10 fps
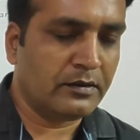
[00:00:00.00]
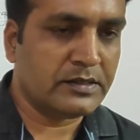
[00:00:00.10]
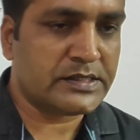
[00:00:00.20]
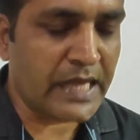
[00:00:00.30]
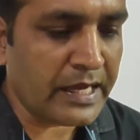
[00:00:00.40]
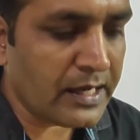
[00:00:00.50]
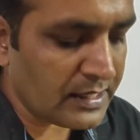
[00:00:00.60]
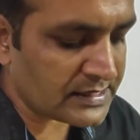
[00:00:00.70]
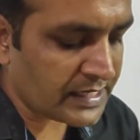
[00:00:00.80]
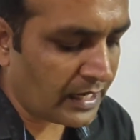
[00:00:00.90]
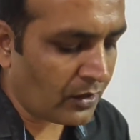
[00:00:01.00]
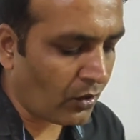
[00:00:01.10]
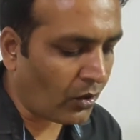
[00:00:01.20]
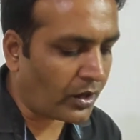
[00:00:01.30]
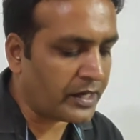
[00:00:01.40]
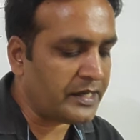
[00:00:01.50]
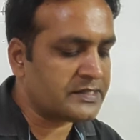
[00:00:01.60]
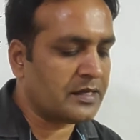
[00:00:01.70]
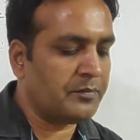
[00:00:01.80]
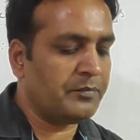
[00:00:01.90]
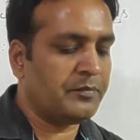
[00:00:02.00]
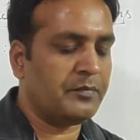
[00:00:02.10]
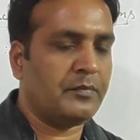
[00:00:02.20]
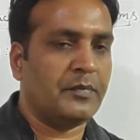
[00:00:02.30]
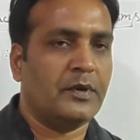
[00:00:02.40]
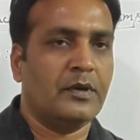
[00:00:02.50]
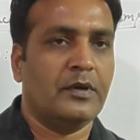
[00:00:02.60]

single cell organism